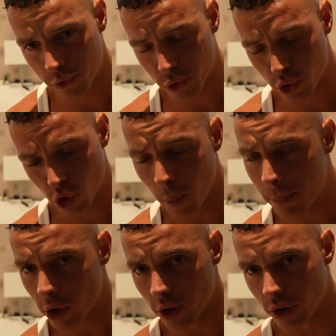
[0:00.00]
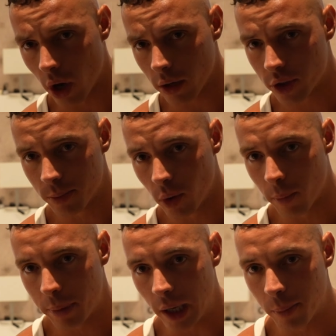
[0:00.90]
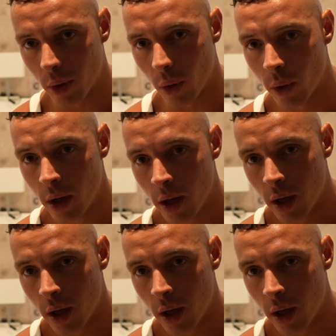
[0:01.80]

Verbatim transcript: of super knowledgeable people